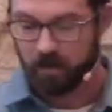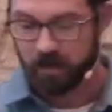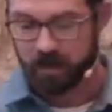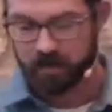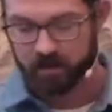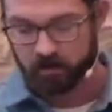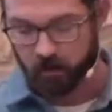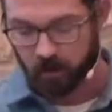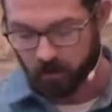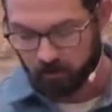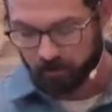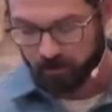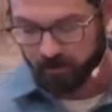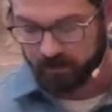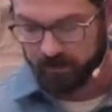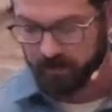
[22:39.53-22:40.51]
his
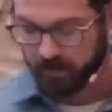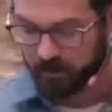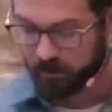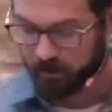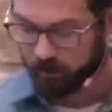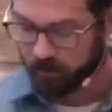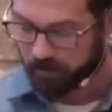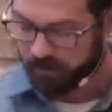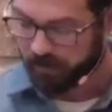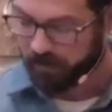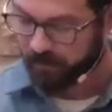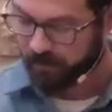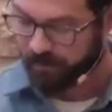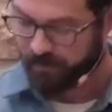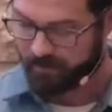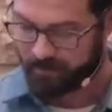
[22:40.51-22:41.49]
perfect and complete
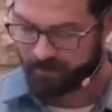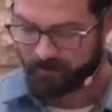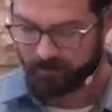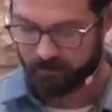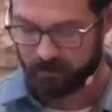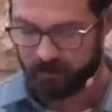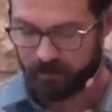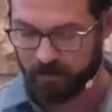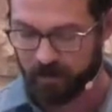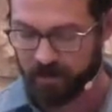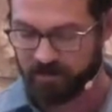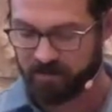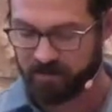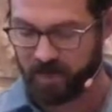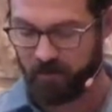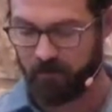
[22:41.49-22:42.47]
grace, his
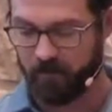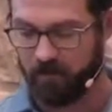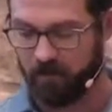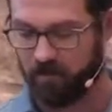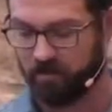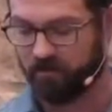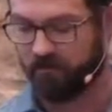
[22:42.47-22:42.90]
salvation.